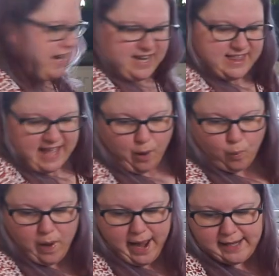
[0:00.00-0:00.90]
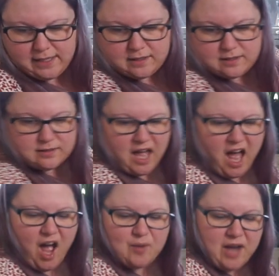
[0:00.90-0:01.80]
in that way.
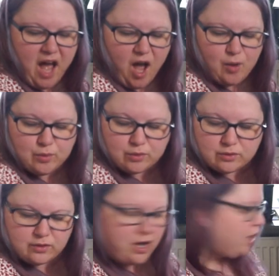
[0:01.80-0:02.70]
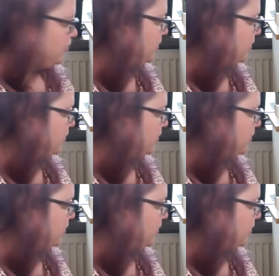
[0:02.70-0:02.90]
Oh no! Oh